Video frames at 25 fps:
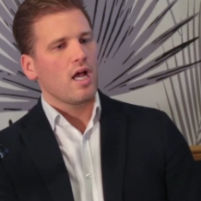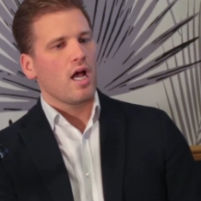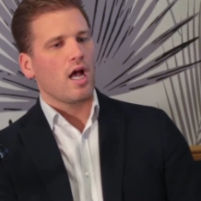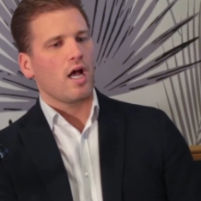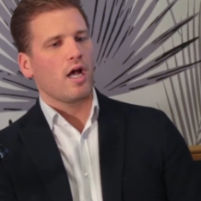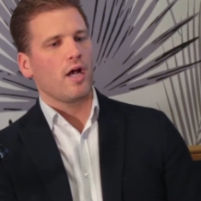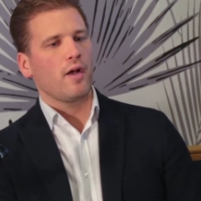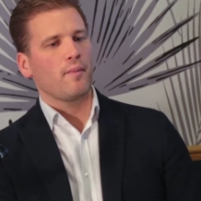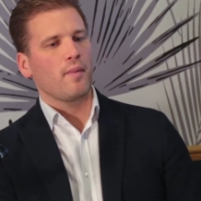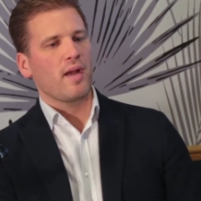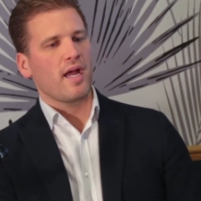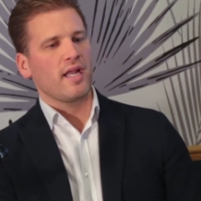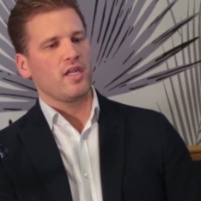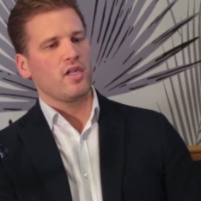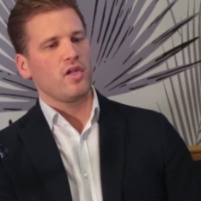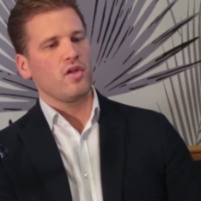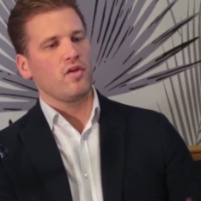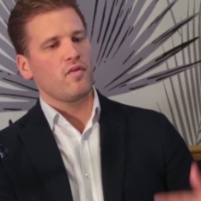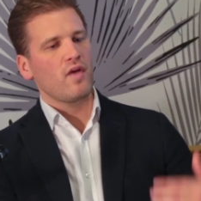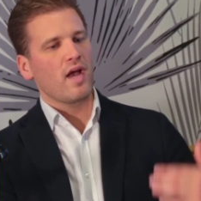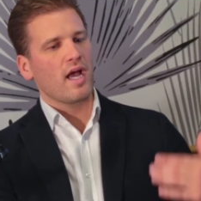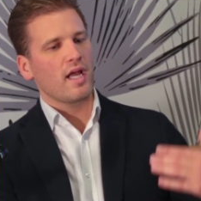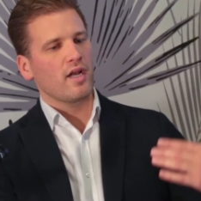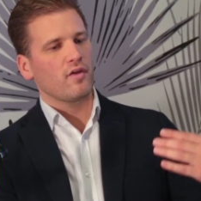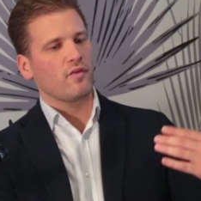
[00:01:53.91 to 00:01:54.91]
um, and
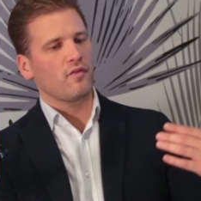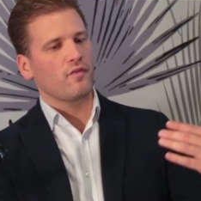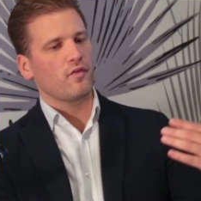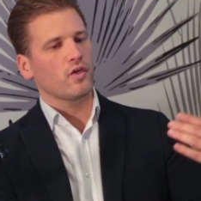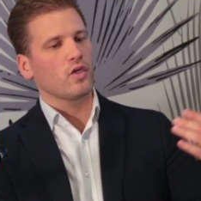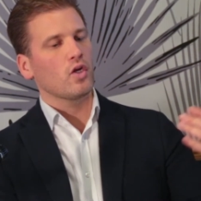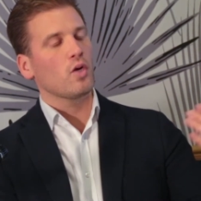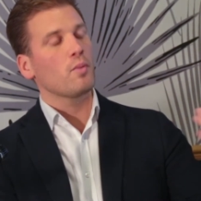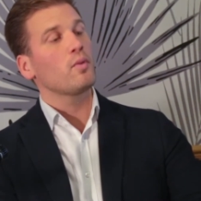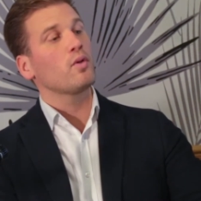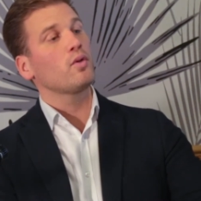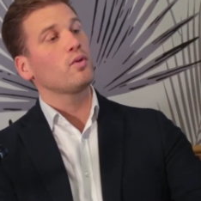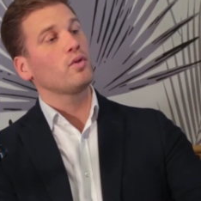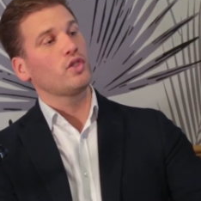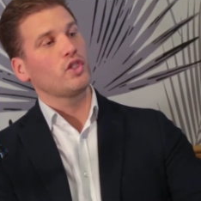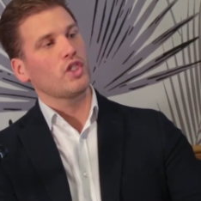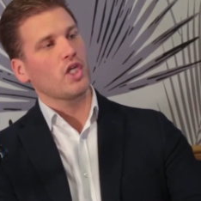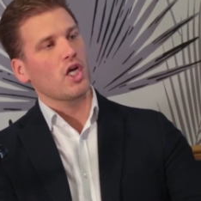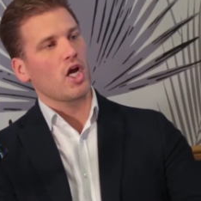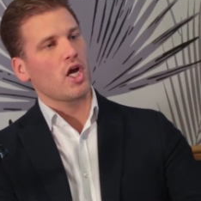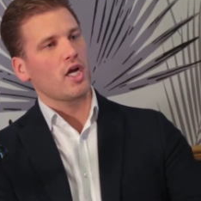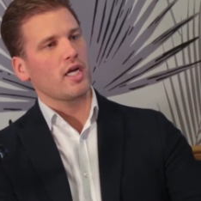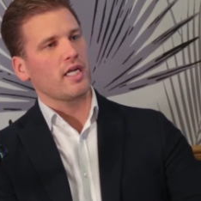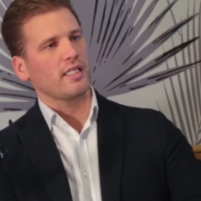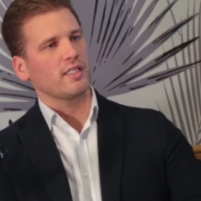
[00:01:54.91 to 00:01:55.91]
you've had a phenomenal
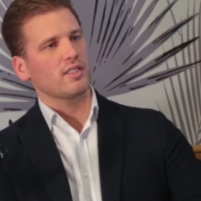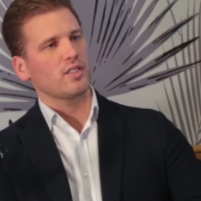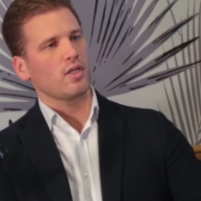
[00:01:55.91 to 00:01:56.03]
journey.